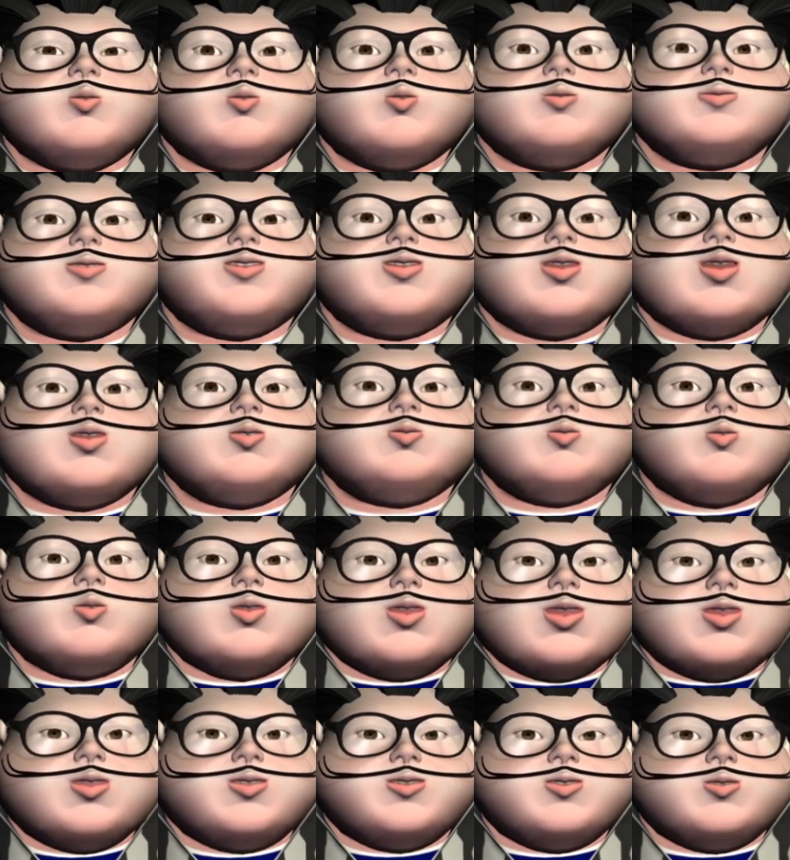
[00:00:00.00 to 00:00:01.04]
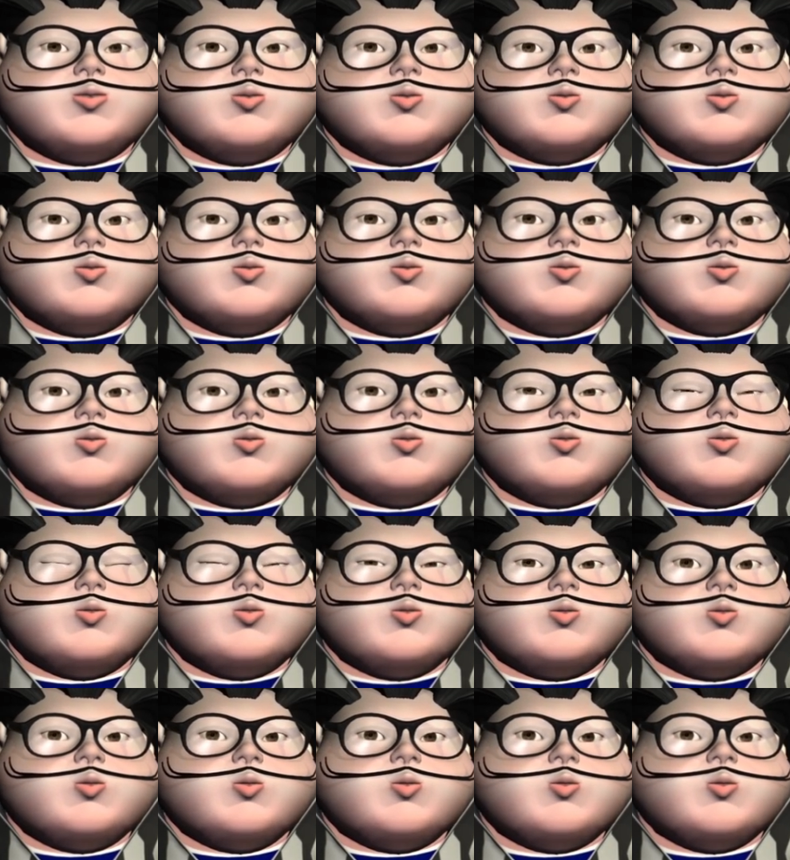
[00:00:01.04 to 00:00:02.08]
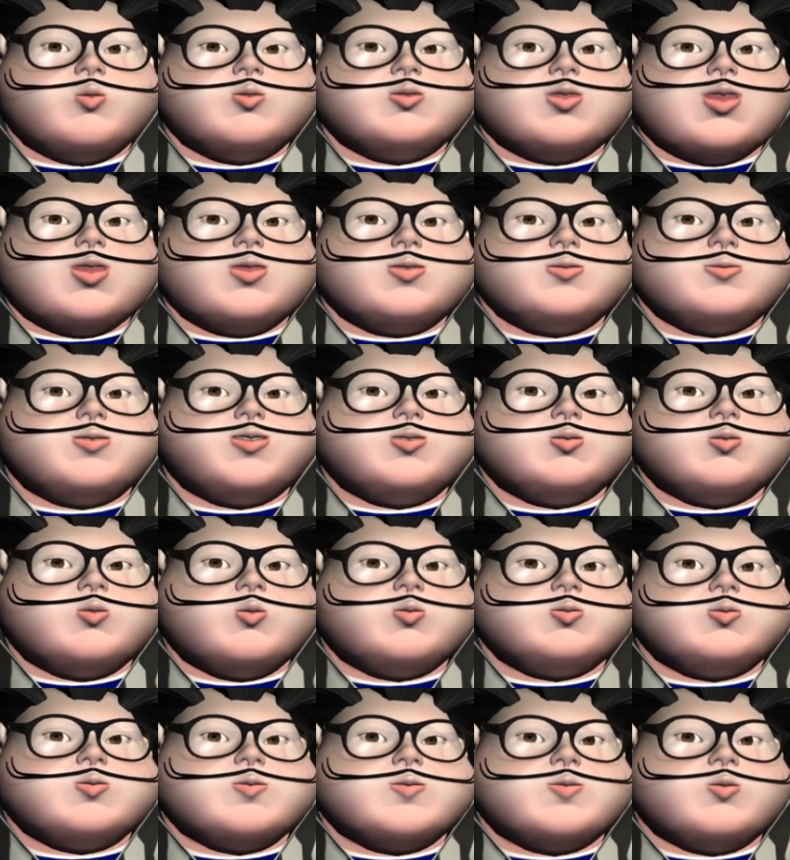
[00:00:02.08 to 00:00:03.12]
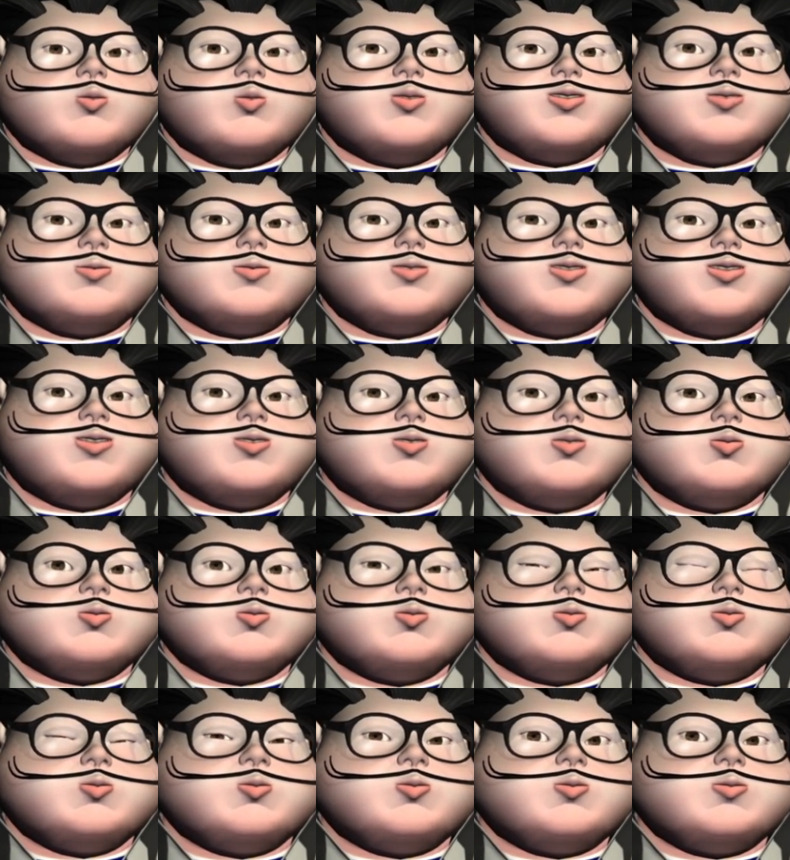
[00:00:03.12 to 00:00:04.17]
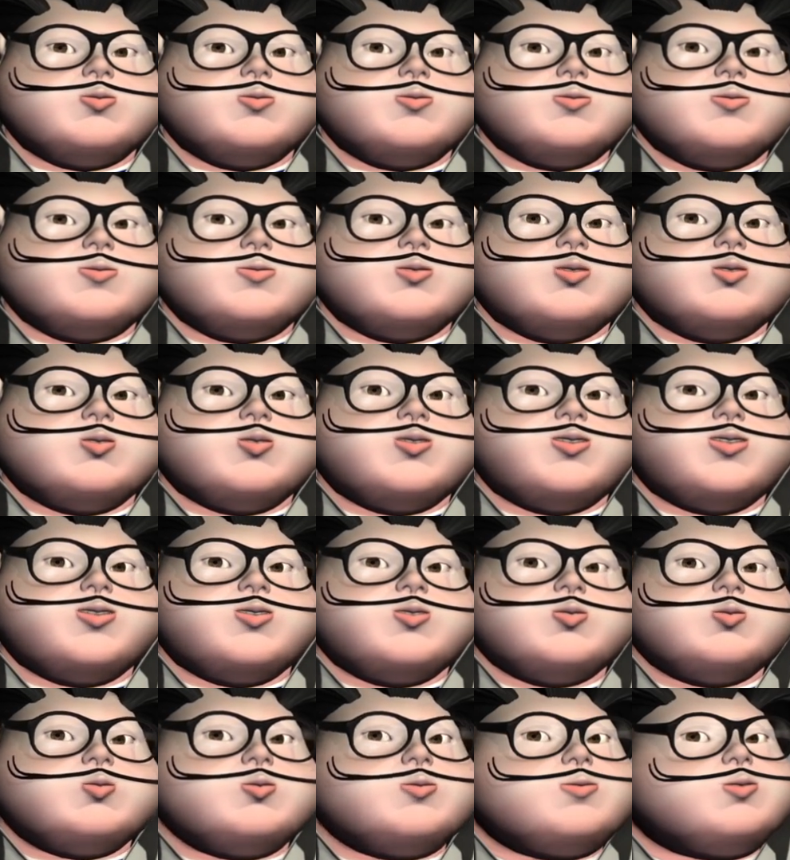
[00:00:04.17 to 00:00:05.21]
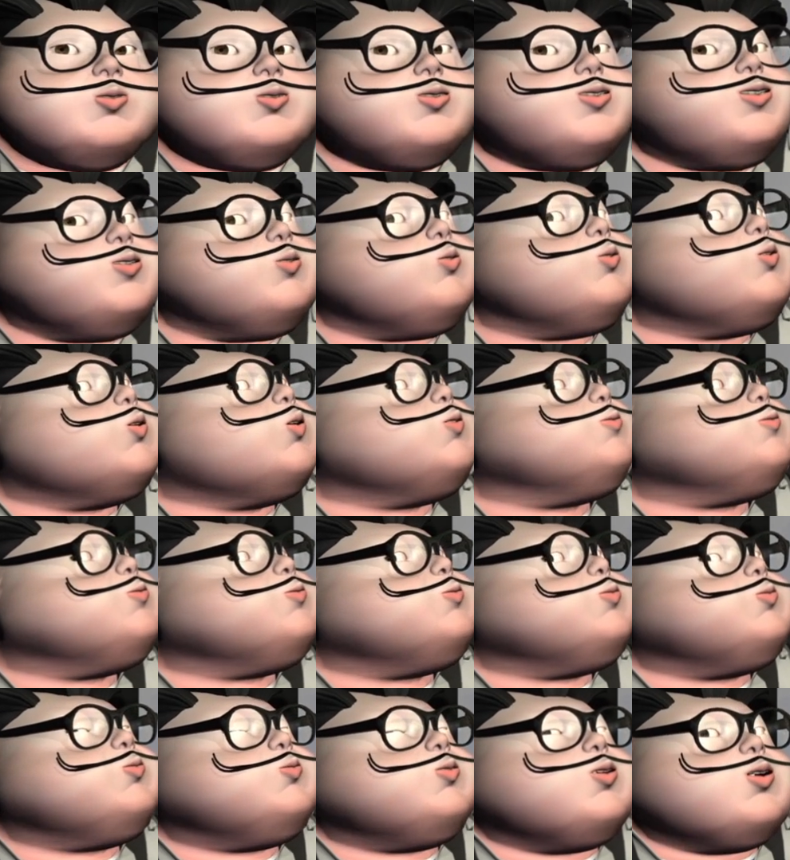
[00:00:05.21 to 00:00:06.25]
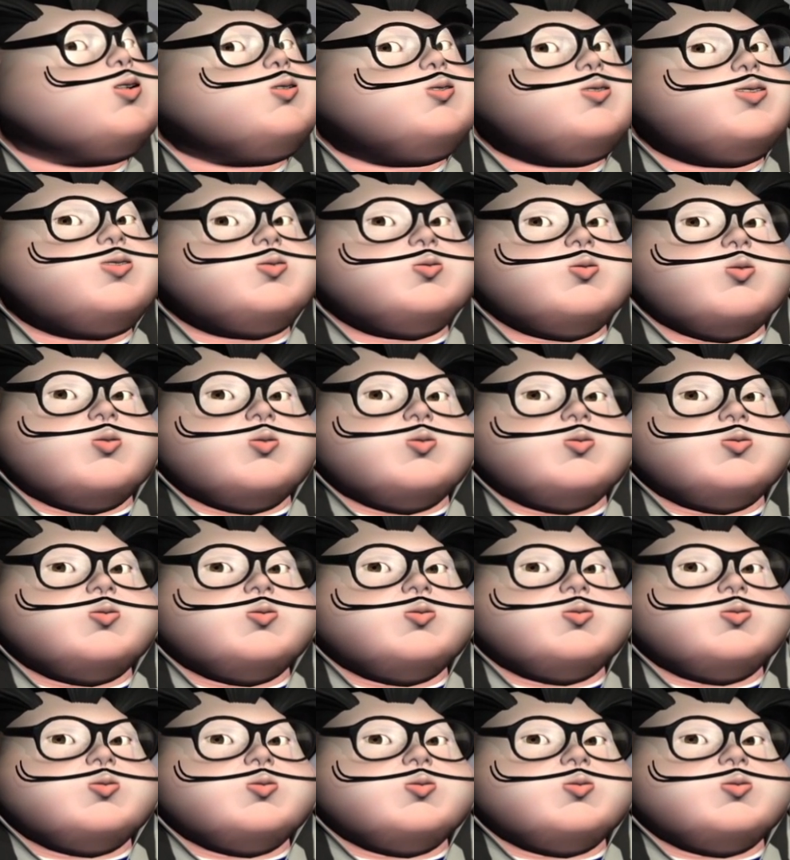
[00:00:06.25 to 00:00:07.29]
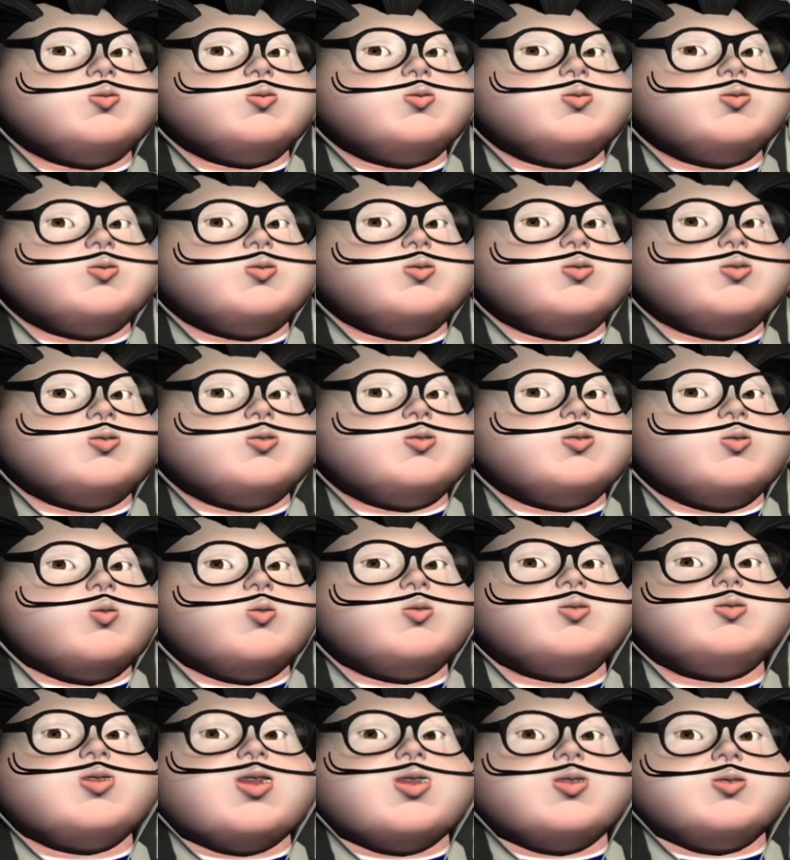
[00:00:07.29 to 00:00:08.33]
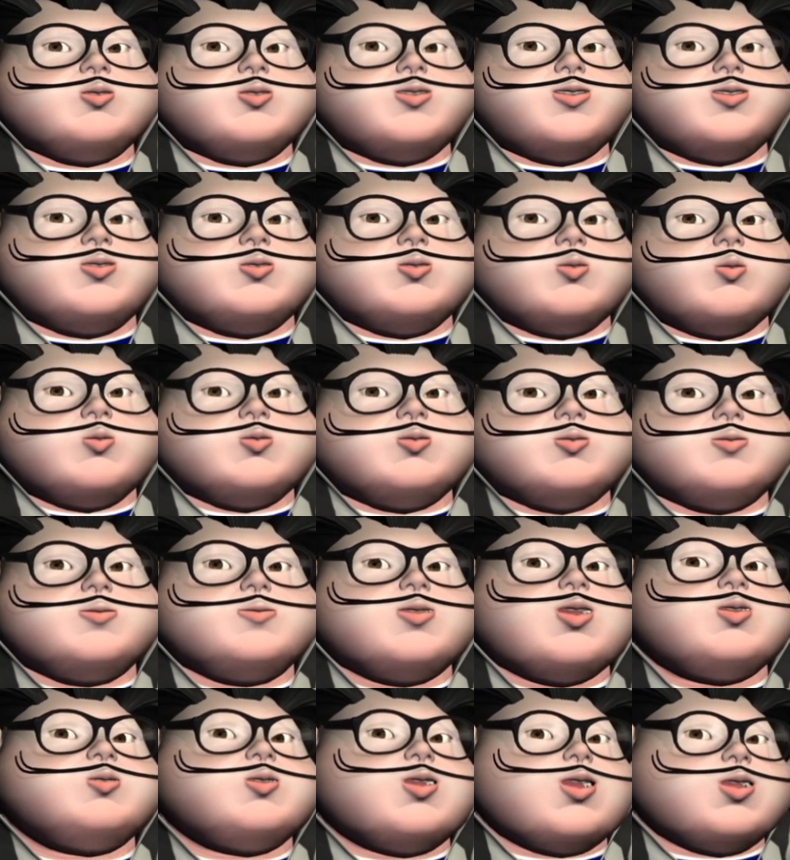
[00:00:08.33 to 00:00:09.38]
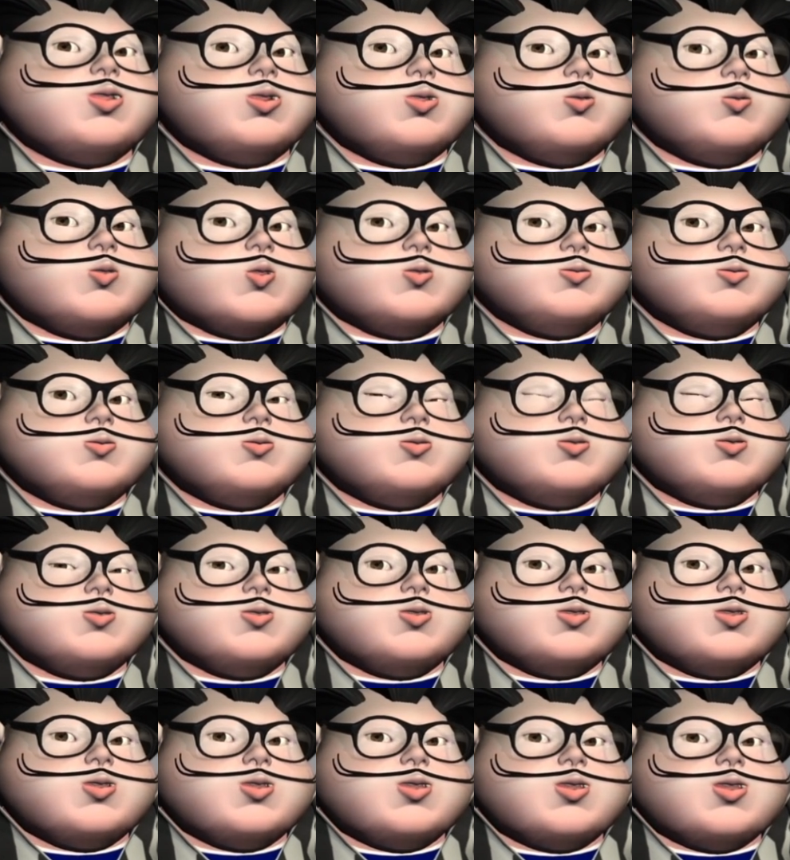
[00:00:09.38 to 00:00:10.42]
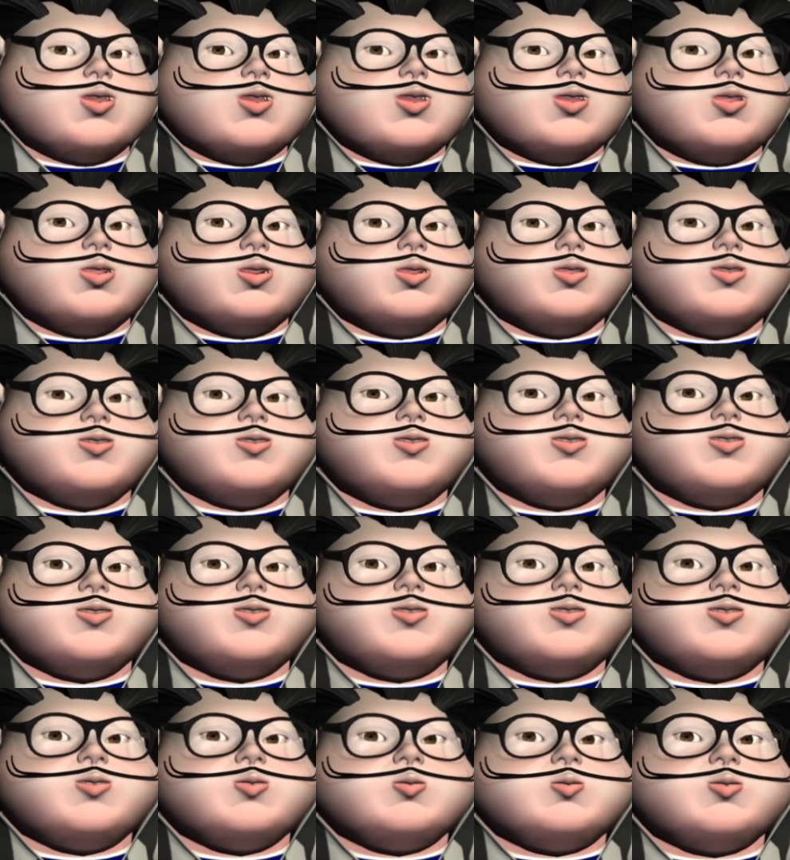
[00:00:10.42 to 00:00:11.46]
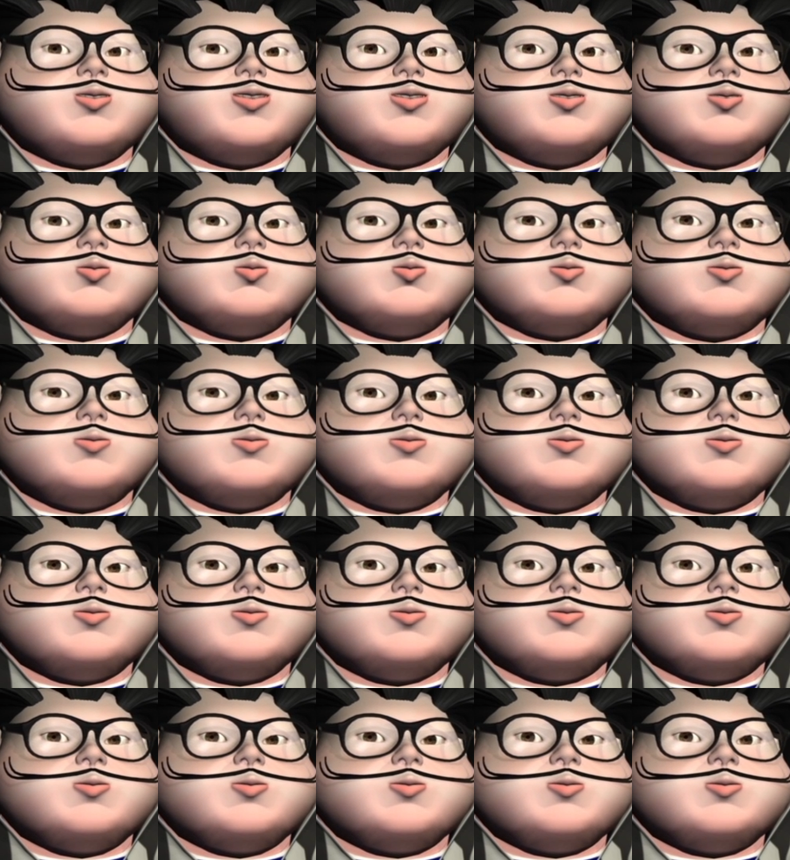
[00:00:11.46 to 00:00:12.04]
Looking at the top view, the horizontal distance to point B and C are D1 and D2. The total station is used to measure alpha, the angle BAC.